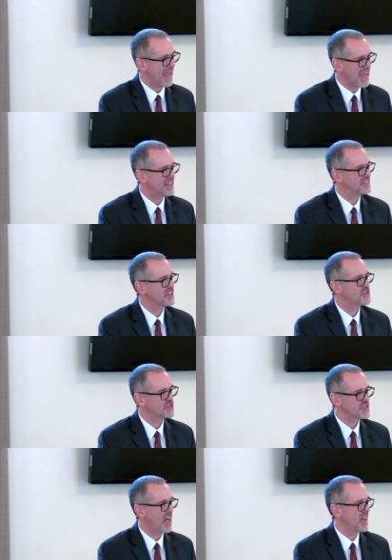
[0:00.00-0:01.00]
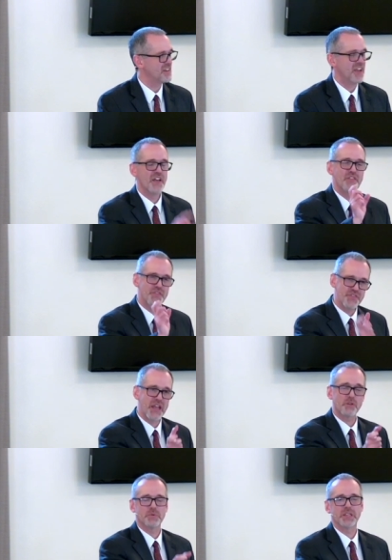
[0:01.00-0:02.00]
and son,
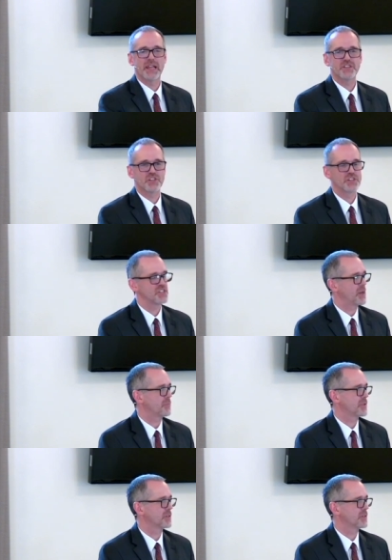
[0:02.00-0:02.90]
their relationship,